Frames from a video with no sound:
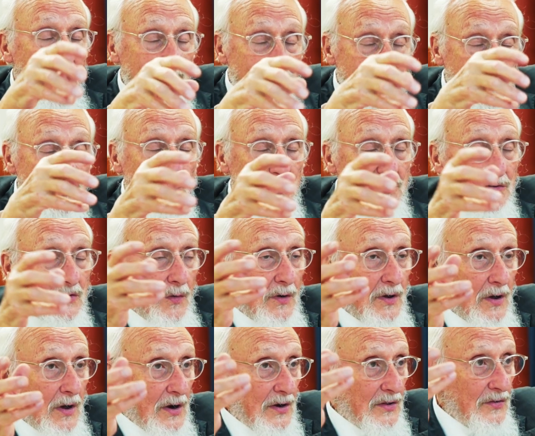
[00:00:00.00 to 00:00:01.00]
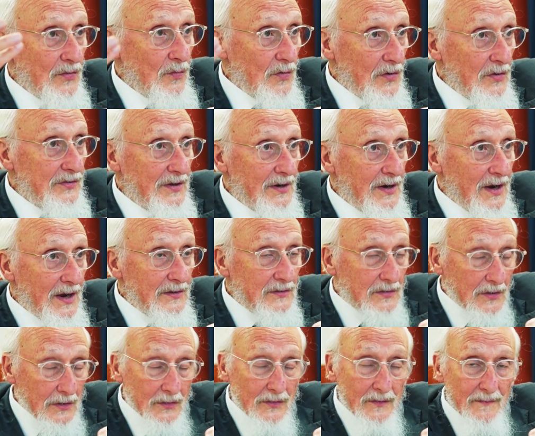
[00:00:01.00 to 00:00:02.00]
this is what's going on in the world today
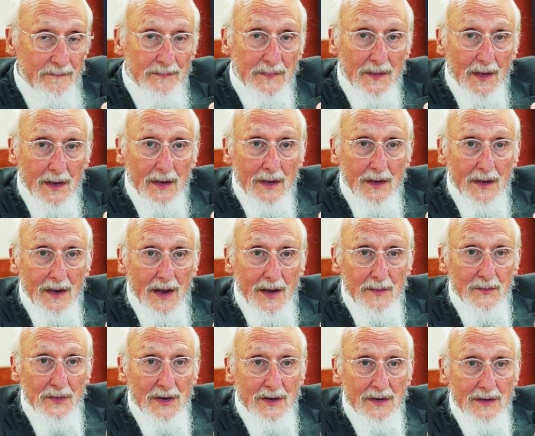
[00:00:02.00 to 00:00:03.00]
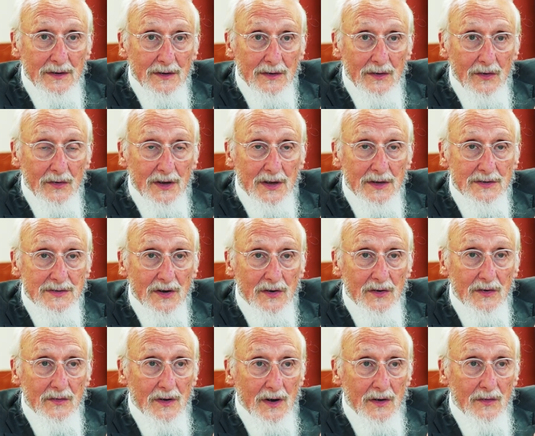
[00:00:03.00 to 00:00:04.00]
too. I mean, kids
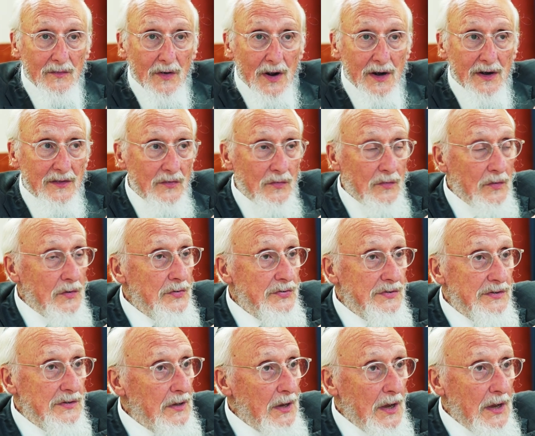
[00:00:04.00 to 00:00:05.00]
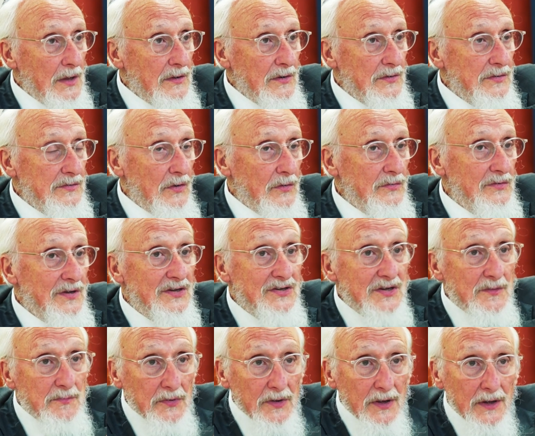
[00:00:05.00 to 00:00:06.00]
are running the roost. There's no
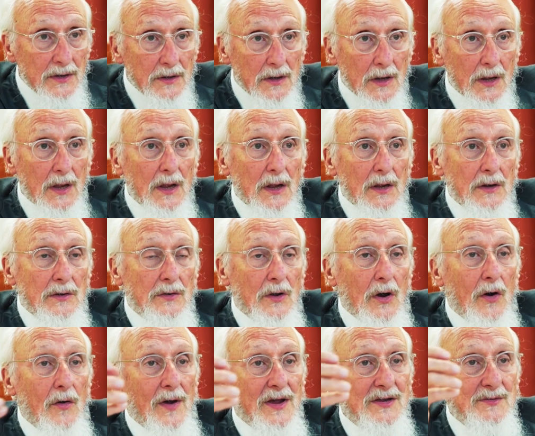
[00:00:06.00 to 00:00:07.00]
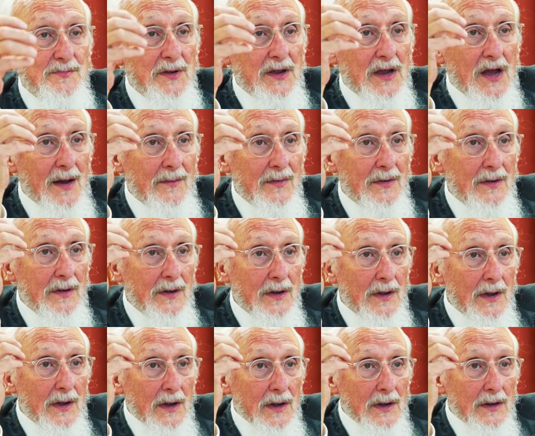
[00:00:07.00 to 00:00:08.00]
discipline. No has become
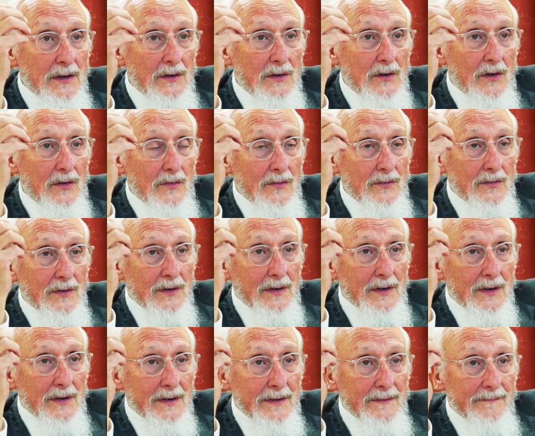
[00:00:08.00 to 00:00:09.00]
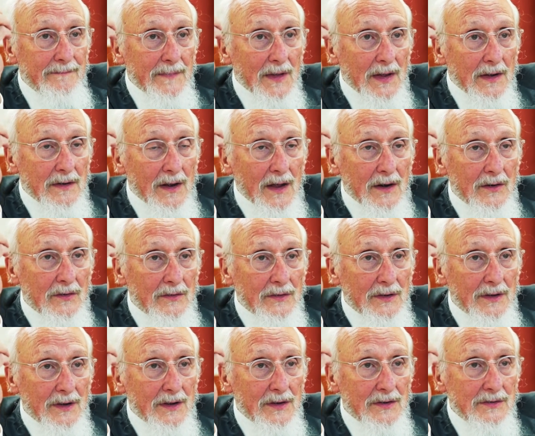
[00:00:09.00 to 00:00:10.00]
not
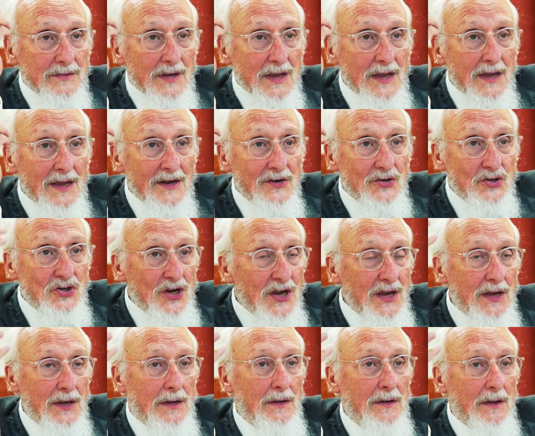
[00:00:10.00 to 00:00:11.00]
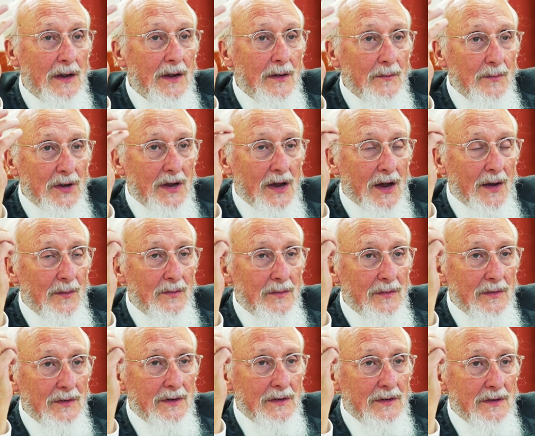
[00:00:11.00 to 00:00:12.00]
only is he and she
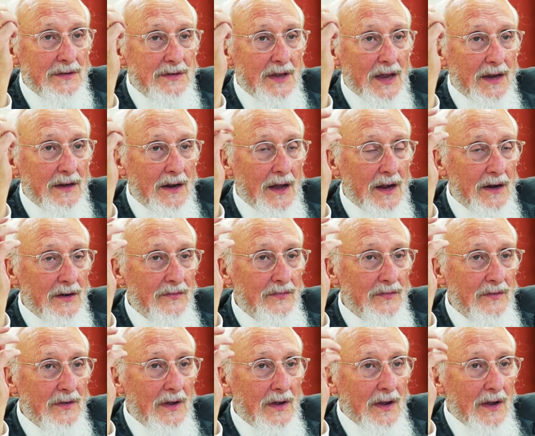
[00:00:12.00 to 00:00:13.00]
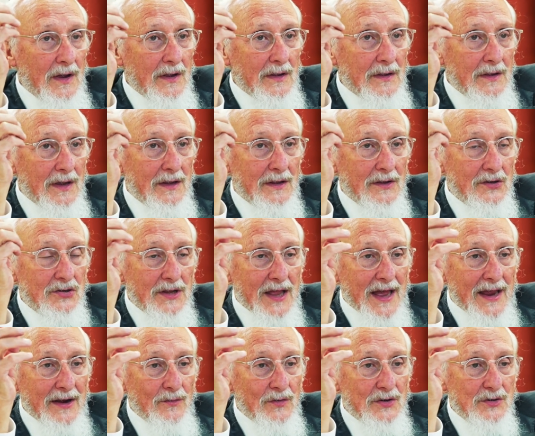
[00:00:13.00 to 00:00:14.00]
become just taken out of the English
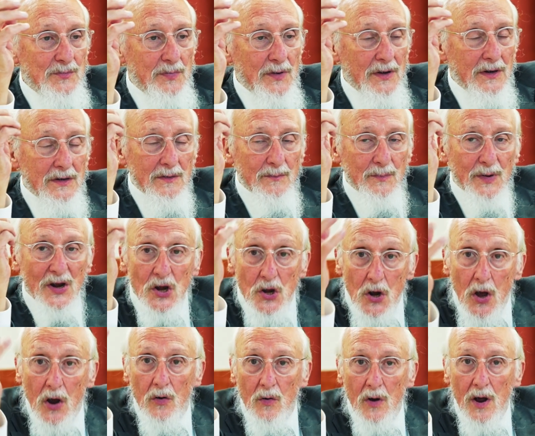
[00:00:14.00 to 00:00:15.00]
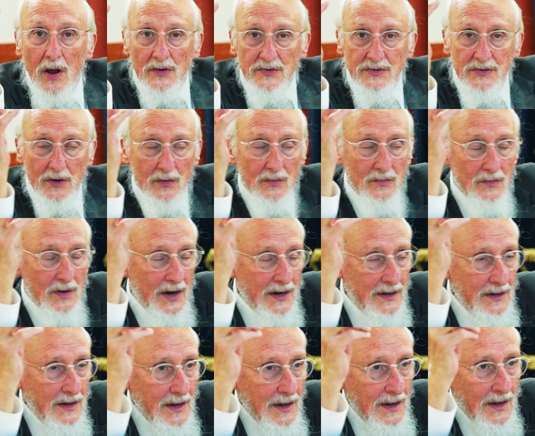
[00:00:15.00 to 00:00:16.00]
language, but no also,
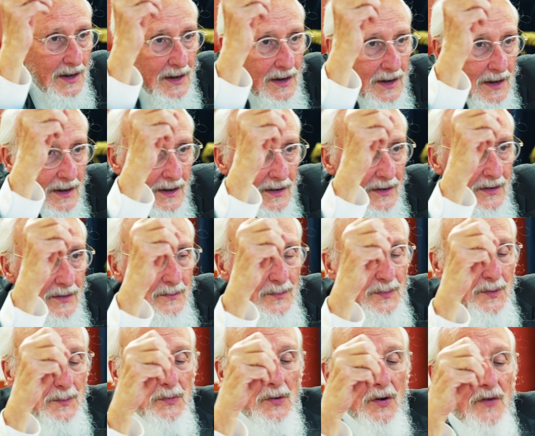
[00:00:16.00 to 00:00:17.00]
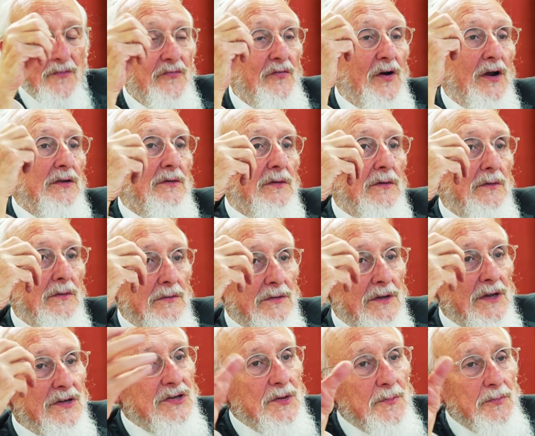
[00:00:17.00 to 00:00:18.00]
right? People are afraid to
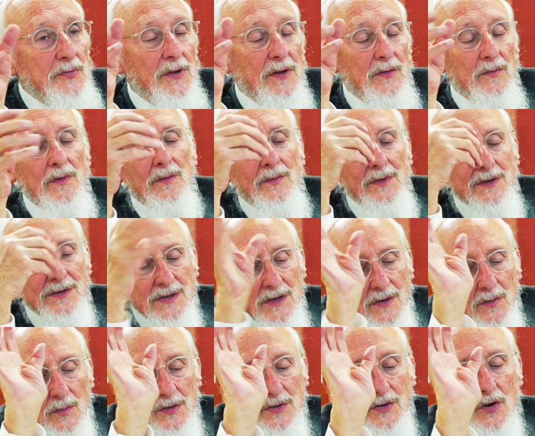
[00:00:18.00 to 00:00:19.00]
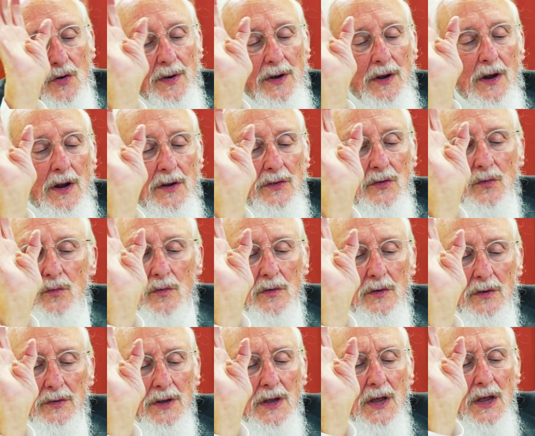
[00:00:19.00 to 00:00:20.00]
discipline. We see what's going on in the
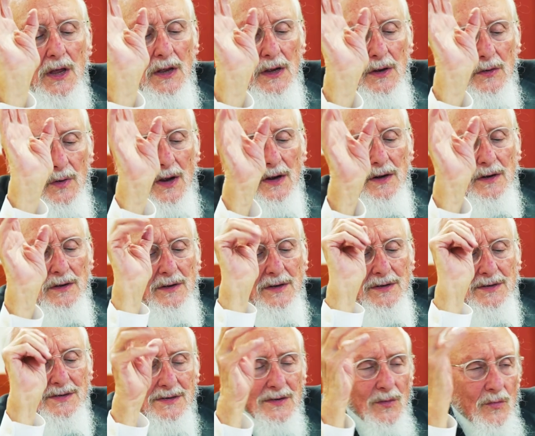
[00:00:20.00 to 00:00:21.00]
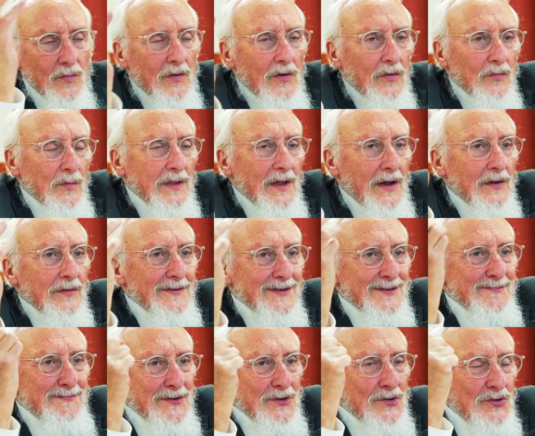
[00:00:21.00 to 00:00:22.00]
world, right? This is a world without
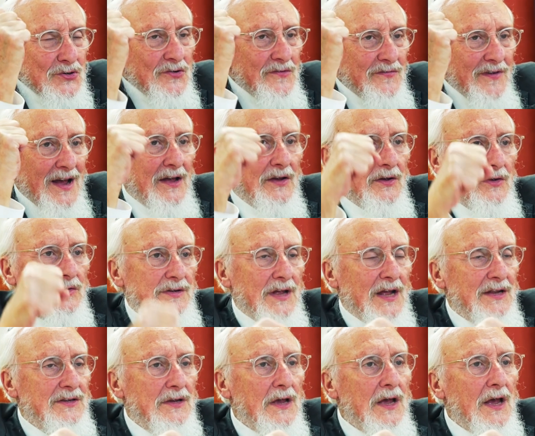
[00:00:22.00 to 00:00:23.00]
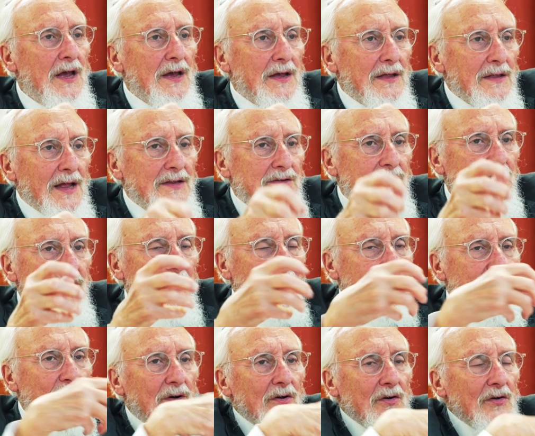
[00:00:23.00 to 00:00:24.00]
spiritual values.
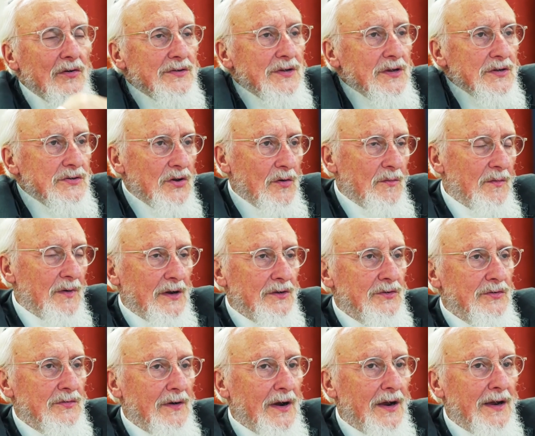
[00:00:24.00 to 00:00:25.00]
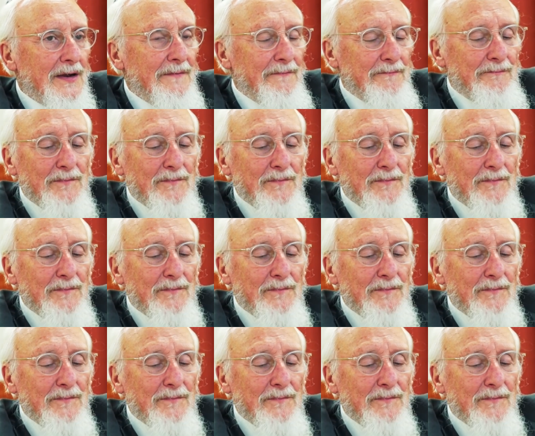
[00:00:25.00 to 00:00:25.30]
That's what hurts us so much, right?